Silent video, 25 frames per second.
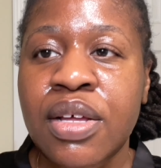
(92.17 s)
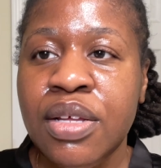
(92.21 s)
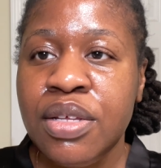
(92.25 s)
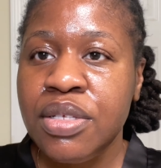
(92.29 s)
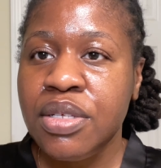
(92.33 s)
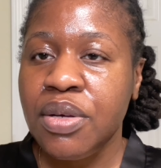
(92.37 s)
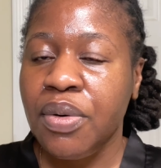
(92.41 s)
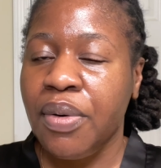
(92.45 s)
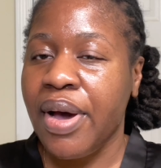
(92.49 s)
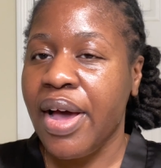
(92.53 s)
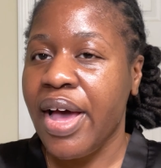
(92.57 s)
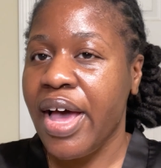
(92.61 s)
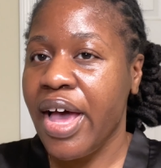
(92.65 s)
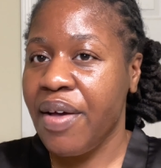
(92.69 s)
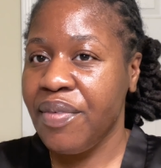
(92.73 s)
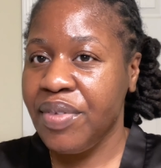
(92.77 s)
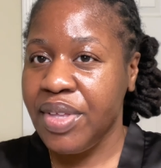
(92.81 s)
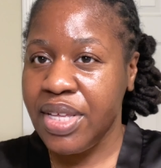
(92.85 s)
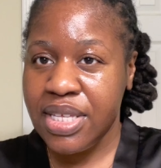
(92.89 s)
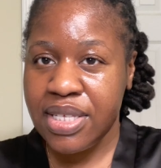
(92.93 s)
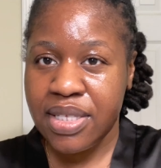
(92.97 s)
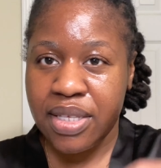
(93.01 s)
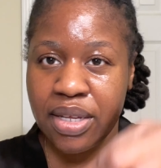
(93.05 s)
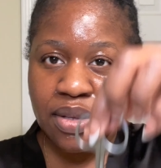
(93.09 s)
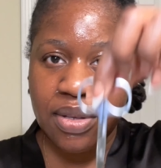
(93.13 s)
So I have
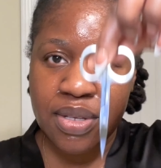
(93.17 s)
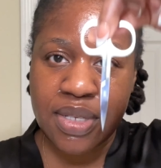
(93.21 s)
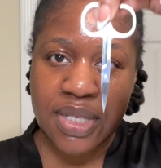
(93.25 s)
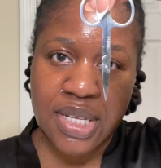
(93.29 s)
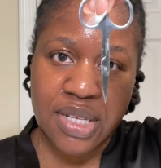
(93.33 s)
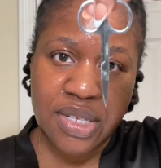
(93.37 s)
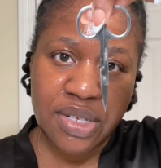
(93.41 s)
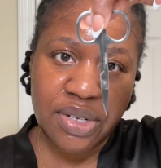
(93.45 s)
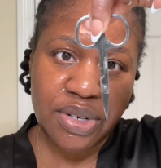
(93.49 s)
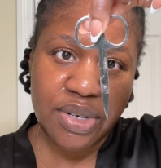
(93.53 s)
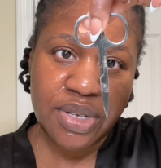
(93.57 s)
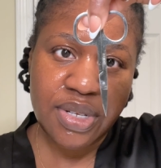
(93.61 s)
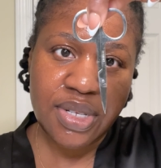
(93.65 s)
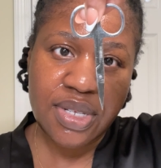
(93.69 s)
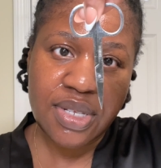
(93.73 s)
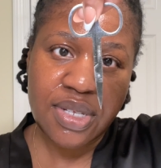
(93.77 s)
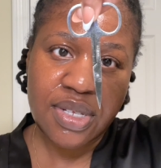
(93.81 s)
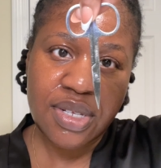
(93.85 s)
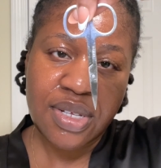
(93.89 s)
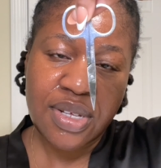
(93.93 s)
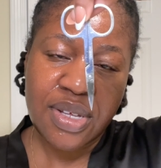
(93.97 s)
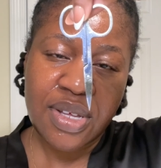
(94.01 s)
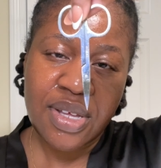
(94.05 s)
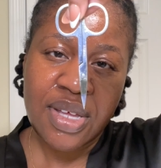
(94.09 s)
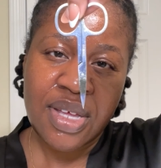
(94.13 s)
these little scissors
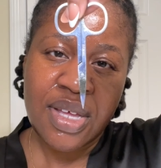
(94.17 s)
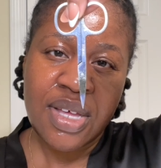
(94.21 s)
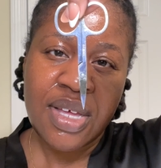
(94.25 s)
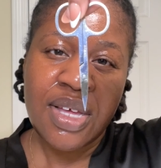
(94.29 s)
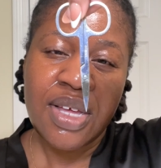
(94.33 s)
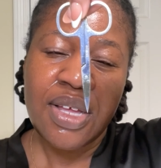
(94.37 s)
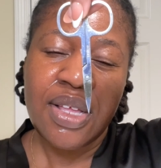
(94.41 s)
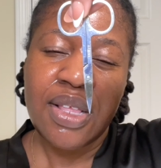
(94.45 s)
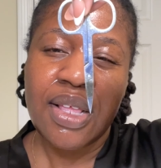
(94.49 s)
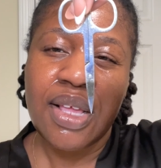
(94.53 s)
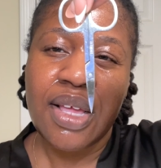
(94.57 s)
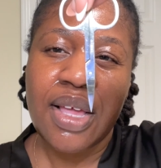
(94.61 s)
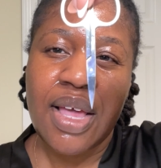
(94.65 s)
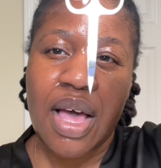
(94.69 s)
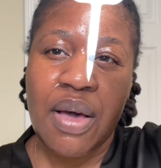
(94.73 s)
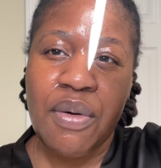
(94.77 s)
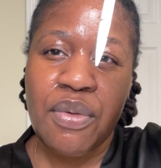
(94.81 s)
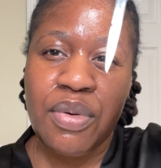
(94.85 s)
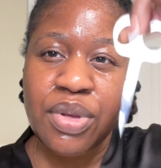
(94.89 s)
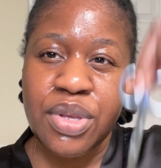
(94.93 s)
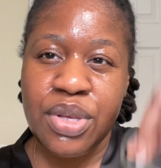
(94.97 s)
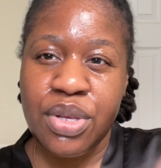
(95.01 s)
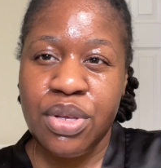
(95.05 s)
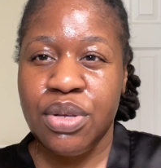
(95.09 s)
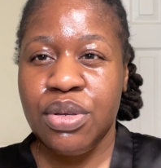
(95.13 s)
that I
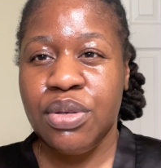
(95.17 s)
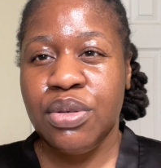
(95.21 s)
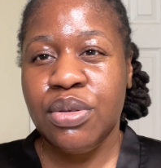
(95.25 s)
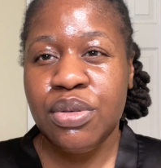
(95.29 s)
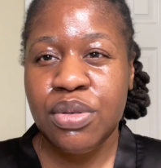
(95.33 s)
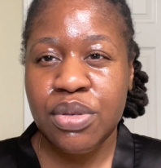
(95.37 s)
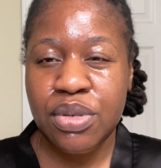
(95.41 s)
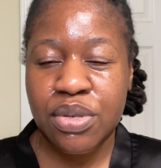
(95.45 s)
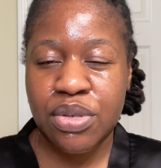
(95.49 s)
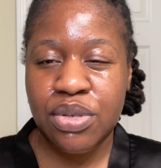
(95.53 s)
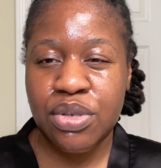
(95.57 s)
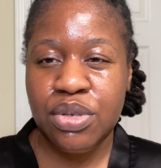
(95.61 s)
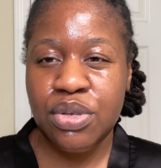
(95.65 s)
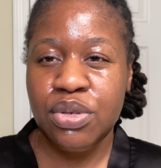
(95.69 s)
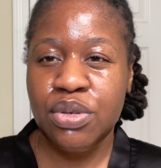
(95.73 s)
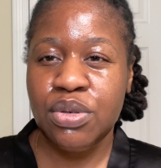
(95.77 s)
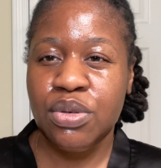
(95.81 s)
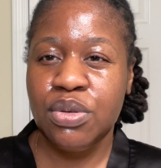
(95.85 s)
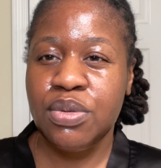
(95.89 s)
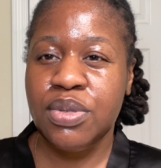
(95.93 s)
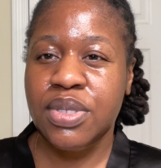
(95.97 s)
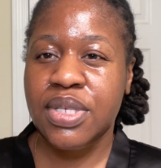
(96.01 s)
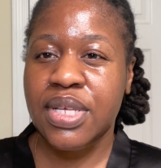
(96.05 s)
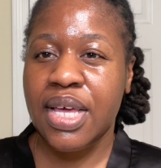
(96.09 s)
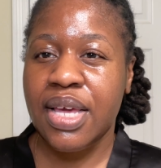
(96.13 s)
will use
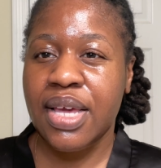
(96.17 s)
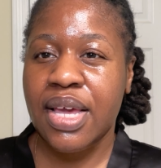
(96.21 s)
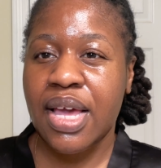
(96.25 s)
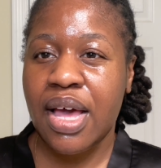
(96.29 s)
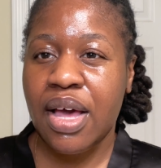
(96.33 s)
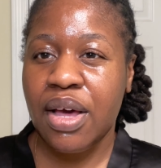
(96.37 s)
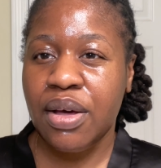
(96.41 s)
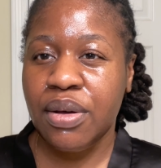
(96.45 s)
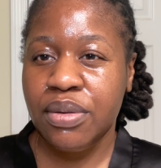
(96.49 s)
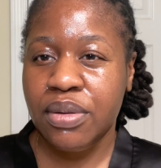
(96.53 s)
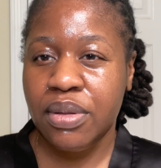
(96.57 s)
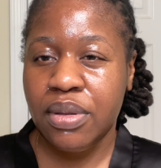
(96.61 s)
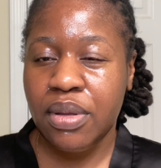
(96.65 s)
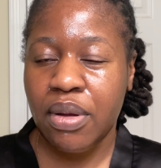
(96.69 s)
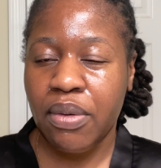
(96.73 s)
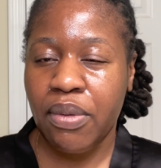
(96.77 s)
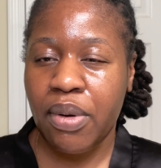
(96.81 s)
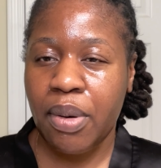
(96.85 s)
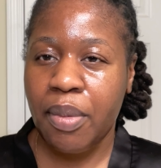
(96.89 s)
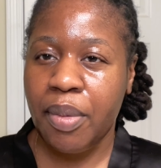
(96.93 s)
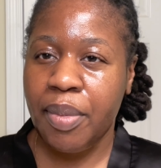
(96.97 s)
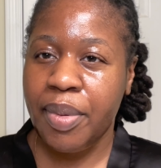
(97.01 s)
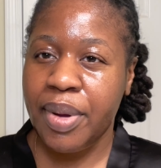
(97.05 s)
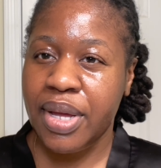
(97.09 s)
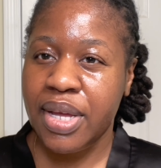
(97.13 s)
to take out the
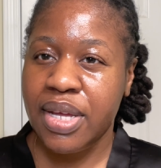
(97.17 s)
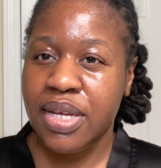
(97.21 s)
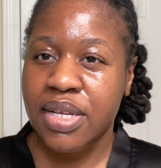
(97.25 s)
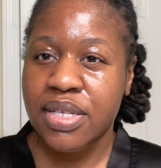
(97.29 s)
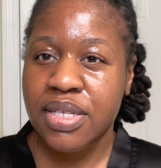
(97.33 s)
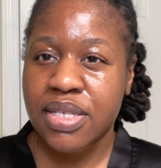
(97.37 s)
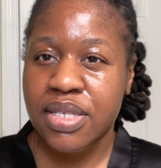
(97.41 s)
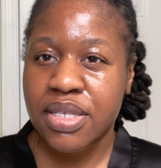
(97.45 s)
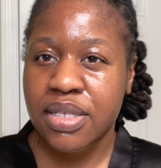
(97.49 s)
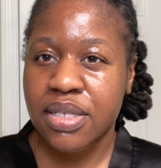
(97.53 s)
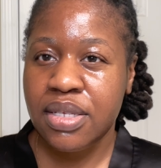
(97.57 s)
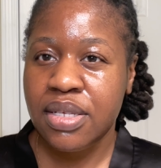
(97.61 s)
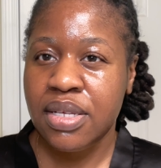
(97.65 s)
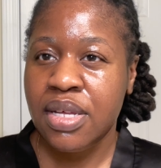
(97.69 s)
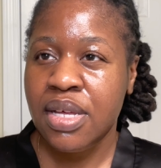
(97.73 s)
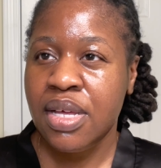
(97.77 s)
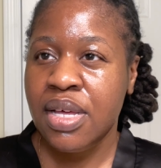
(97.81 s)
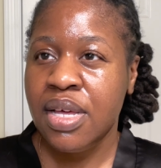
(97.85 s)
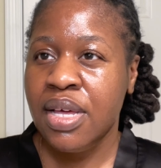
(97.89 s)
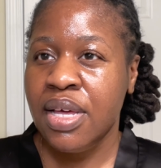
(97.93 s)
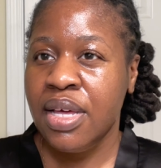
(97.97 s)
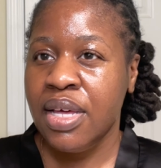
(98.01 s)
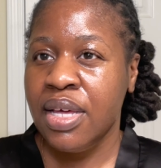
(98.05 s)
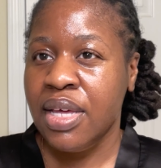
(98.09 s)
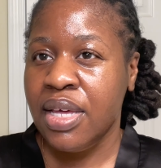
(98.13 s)
rubber bands,
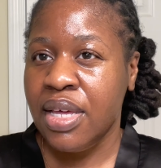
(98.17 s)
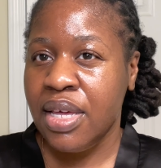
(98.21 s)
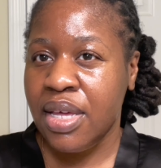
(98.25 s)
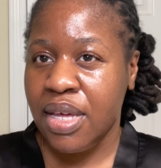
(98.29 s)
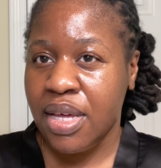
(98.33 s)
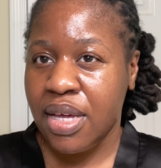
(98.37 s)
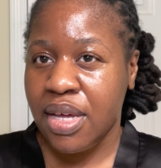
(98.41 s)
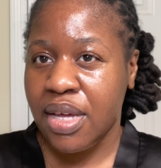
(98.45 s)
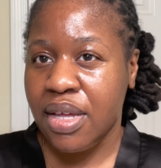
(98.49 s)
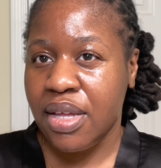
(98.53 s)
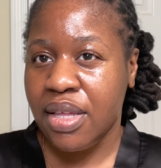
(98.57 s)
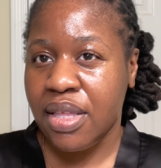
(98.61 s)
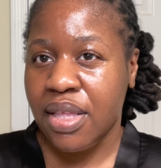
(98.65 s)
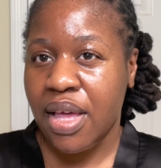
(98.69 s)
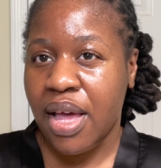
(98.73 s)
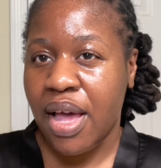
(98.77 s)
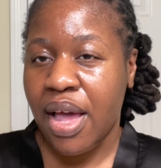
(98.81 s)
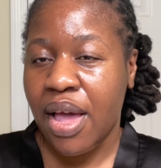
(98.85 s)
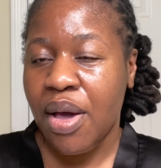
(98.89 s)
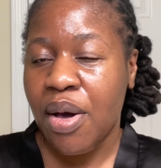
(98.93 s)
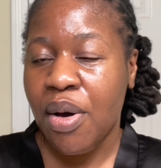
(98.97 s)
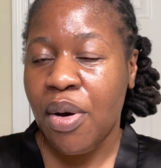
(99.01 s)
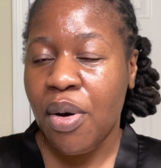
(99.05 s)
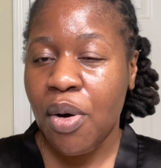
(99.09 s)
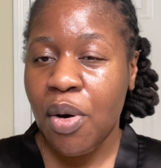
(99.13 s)
and I
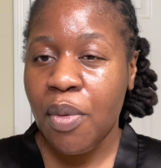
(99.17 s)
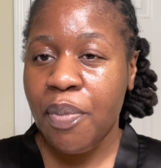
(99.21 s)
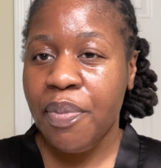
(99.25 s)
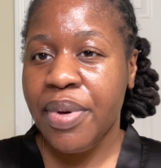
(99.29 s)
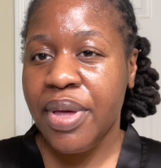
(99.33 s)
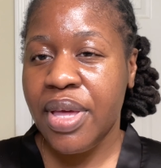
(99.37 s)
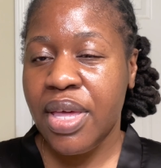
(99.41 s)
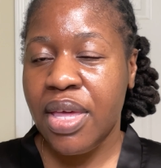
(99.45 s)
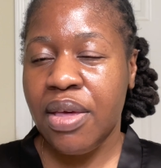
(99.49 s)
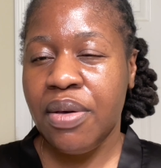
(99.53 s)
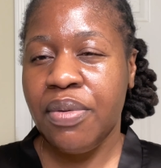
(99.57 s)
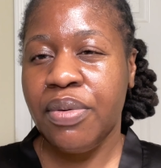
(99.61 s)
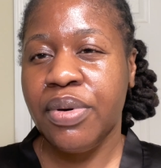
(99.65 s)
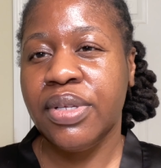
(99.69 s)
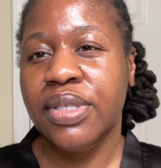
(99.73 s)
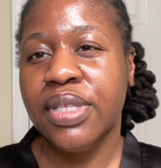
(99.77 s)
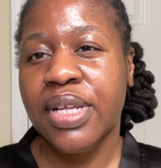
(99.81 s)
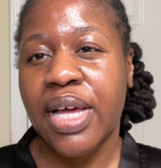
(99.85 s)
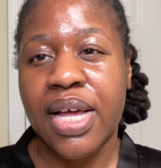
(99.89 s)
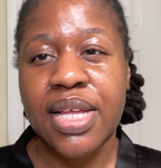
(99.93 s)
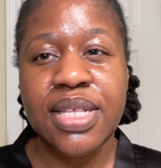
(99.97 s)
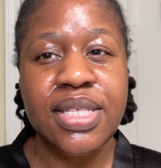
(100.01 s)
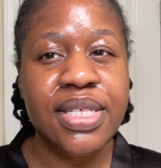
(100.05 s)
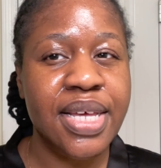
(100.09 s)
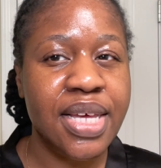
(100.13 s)
hope it will
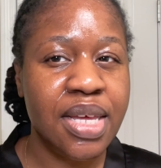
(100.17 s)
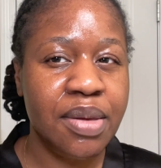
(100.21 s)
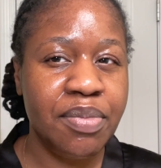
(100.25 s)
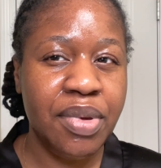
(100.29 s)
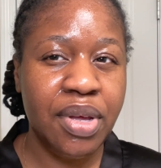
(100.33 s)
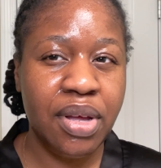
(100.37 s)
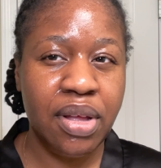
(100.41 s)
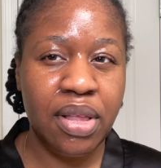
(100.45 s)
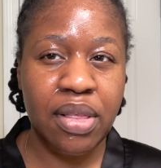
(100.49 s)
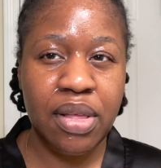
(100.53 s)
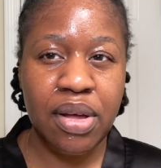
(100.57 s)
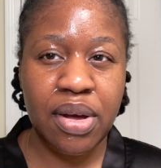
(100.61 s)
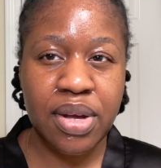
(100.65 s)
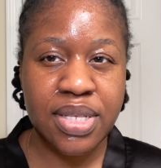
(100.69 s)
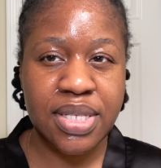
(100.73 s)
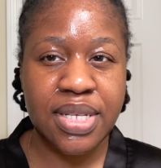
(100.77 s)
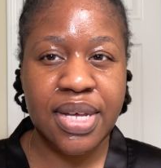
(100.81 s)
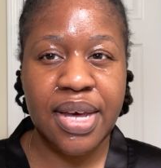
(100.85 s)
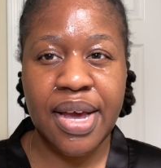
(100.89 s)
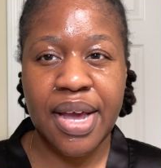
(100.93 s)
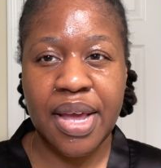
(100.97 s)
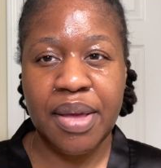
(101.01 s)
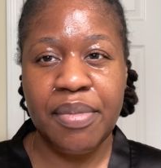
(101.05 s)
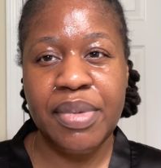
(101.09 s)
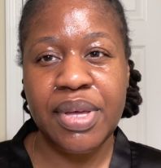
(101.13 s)
not take me a long
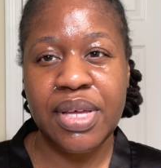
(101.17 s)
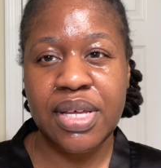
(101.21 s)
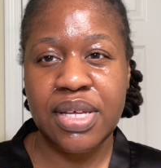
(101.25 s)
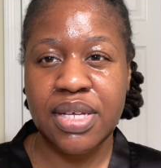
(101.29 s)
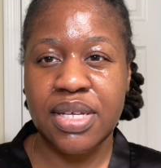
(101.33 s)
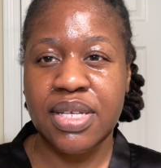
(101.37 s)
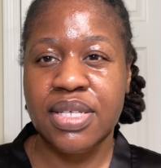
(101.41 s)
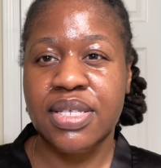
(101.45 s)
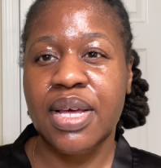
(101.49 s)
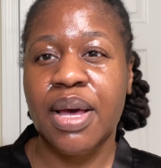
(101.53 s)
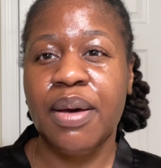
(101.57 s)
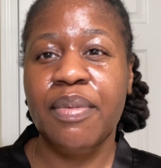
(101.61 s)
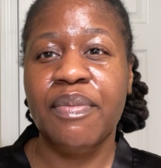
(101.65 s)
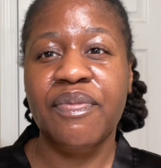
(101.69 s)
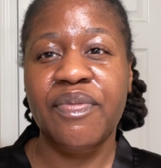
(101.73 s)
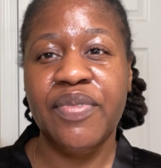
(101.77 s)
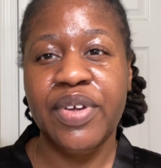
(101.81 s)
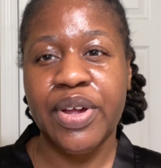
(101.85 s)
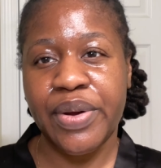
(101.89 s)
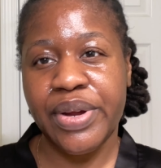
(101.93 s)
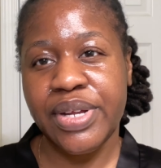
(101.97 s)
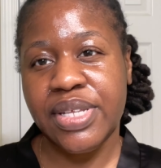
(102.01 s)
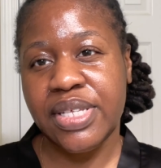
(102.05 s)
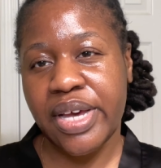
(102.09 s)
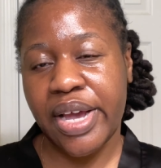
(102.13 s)
time because I'm
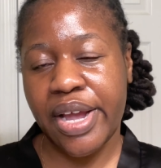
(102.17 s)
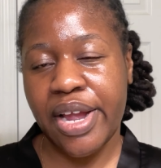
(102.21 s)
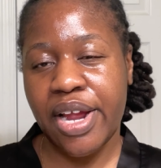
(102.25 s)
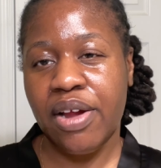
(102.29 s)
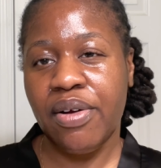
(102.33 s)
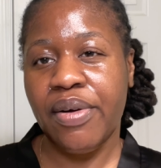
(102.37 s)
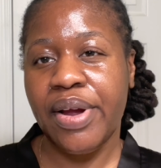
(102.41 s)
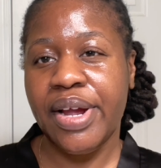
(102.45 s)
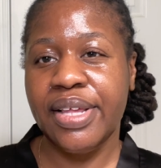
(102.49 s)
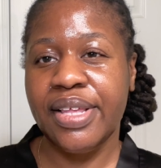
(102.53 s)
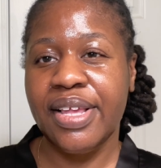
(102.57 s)
very tired right